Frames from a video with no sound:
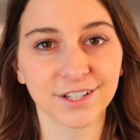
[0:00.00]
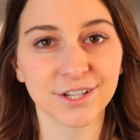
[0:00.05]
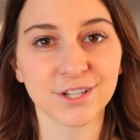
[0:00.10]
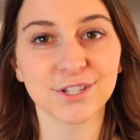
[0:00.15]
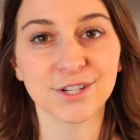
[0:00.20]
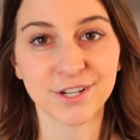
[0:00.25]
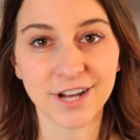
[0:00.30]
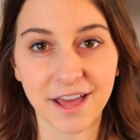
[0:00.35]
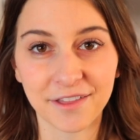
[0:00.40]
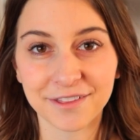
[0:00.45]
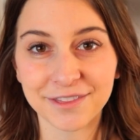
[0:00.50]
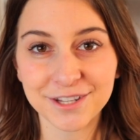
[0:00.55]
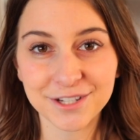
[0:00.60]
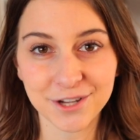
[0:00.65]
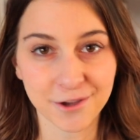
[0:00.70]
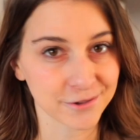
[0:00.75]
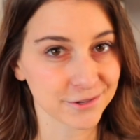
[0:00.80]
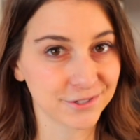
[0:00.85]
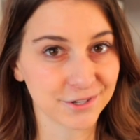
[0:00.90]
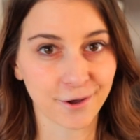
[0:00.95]
So now that the
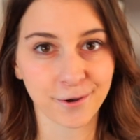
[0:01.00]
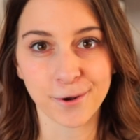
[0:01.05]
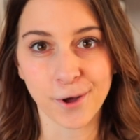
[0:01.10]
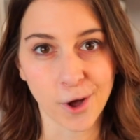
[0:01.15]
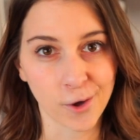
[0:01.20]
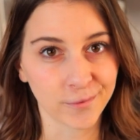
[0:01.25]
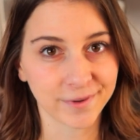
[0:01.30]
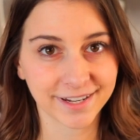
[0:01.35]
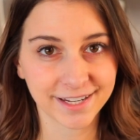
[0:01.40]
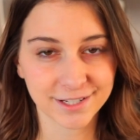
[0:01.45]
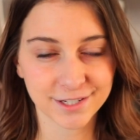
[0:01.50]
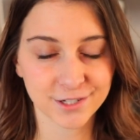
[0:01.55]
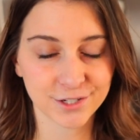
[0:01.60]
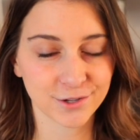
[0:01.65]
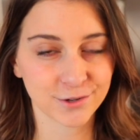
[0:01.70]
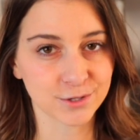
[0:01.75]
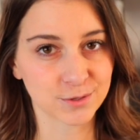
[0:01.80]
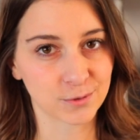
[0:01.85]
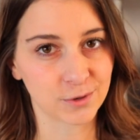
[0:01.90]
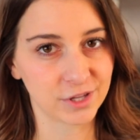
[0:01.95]
dough's done, all we need to
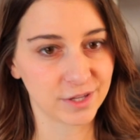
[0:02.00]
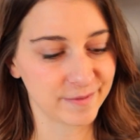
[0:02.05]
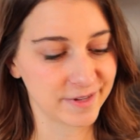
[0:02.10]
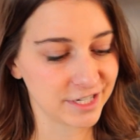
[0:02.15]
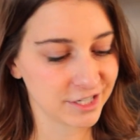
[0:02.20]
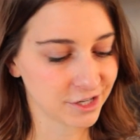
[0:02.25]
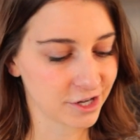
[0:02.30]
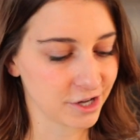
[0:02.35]
do is roll them into